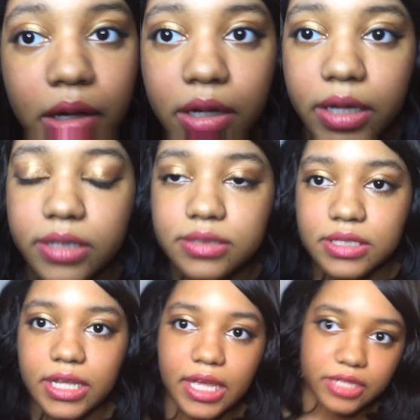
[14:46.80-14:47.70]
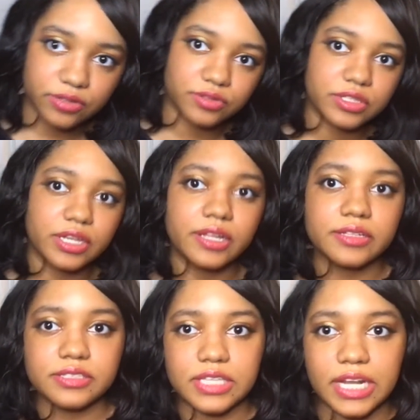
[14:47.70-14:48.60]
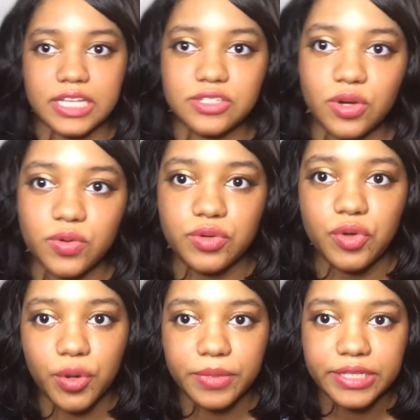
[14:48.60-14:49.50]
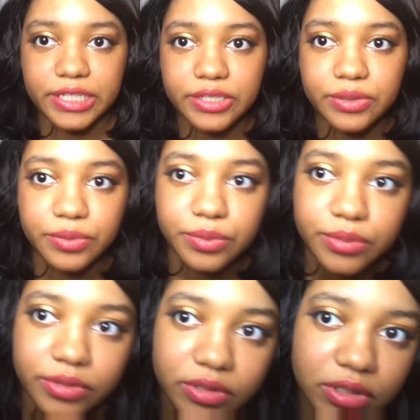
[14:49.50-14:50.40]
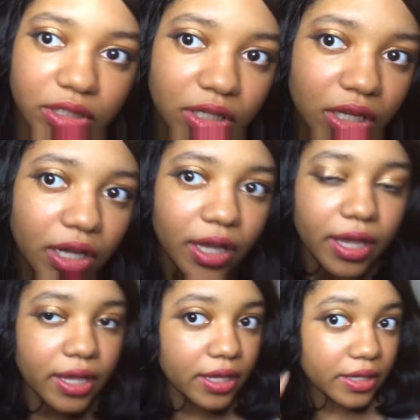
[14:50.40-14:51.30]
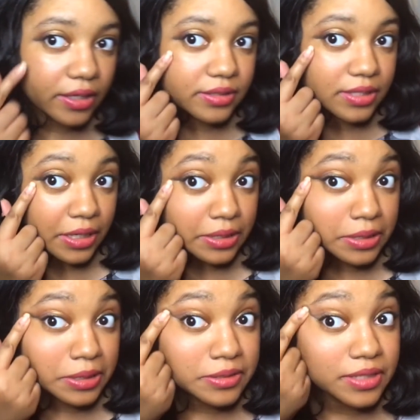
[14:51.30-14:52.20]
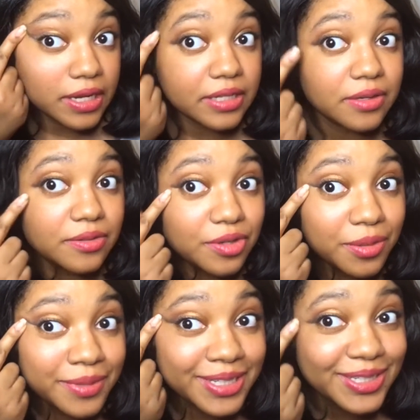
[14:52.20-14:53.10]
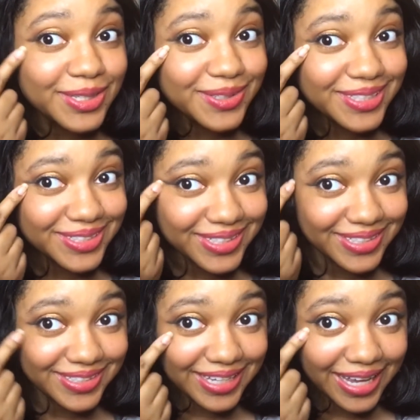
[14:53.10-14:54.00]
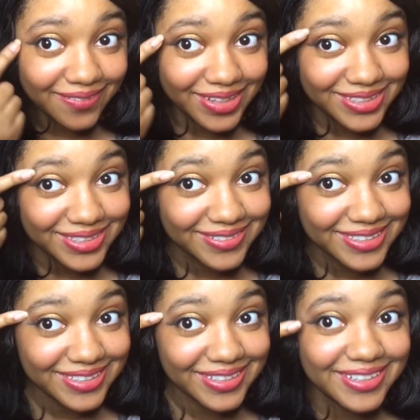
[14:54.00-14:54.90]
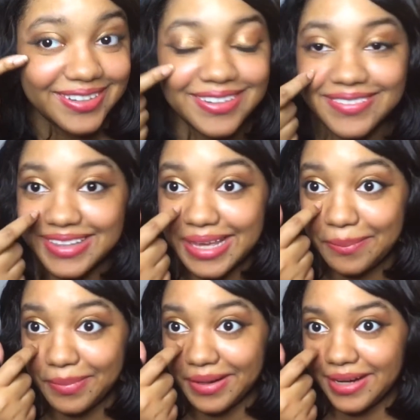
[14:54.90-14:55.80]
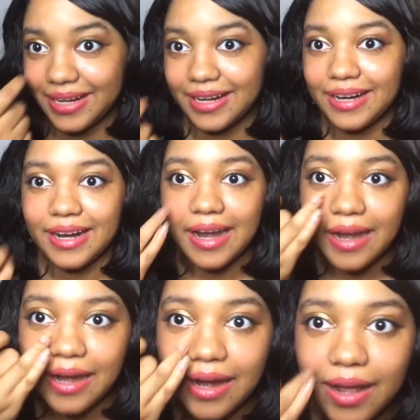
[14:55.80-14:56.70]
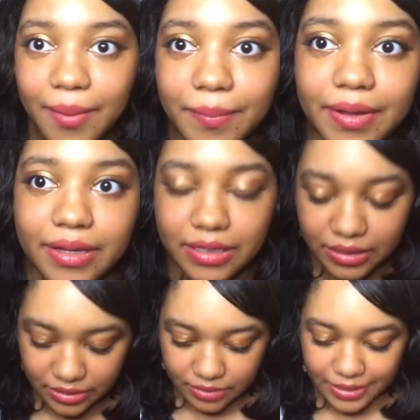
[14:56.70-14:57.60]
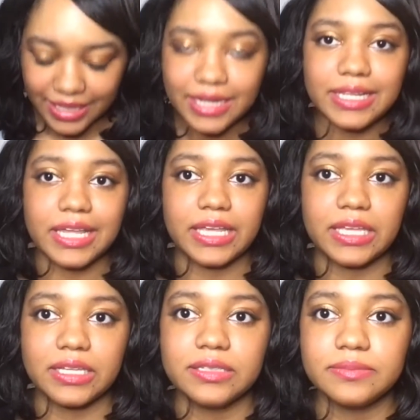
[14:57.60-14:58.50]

And today I use colors that I don't normally use and techniques that I don't normally use. As you can see, I'm not sure what's going on with that part. But I kind of like it.